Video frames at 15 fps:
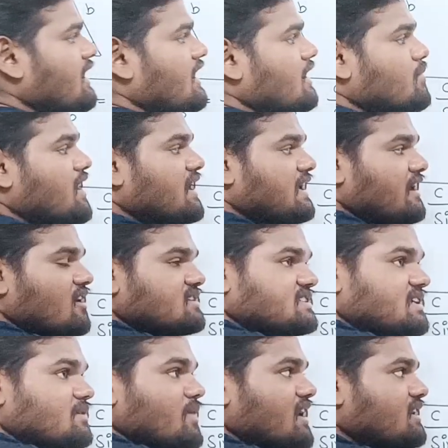A bar cross
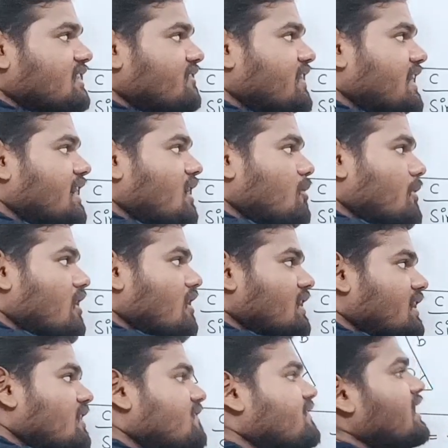C bar, the vector
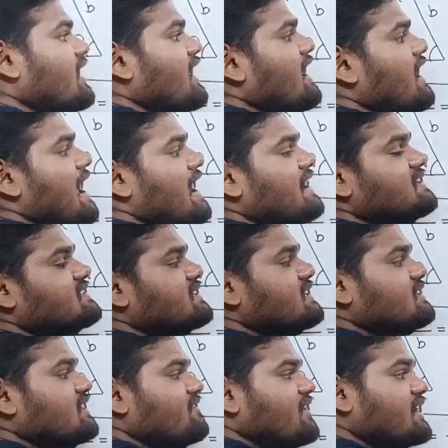product of A and
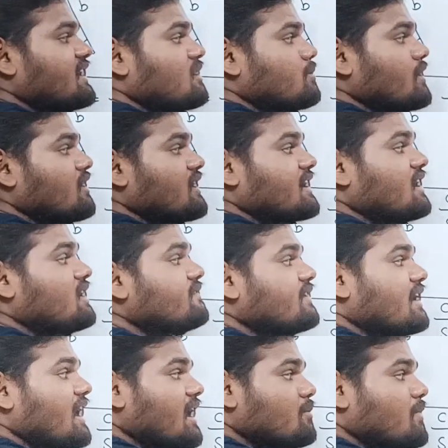C, the vector product
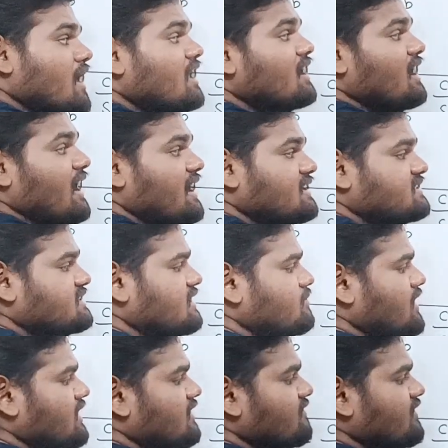of A bar and C
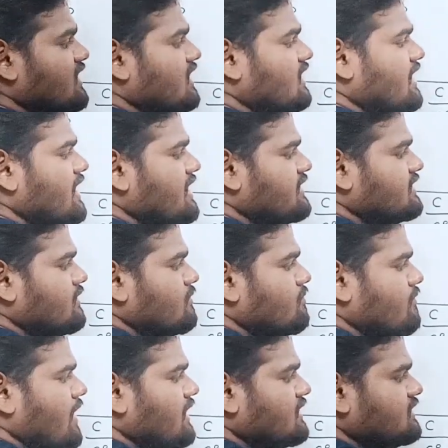bar, we can write
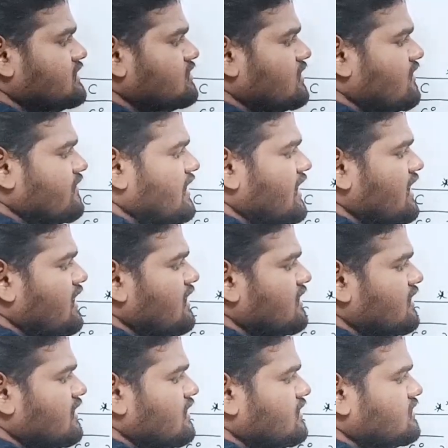magnitude of A
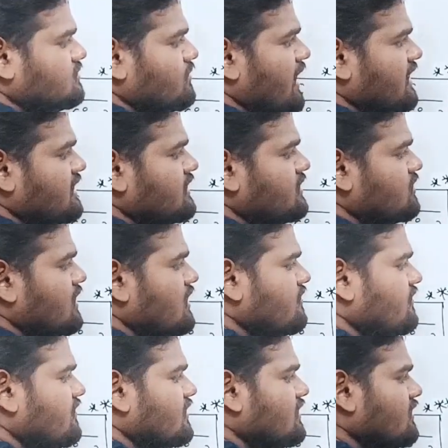into magnitude
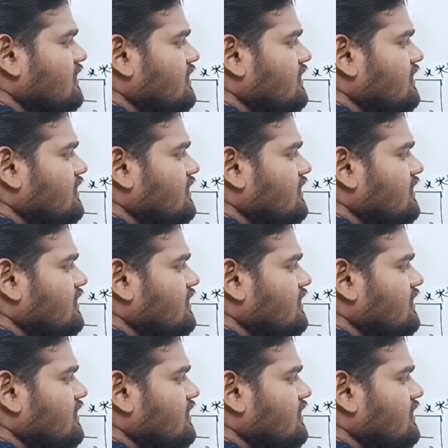of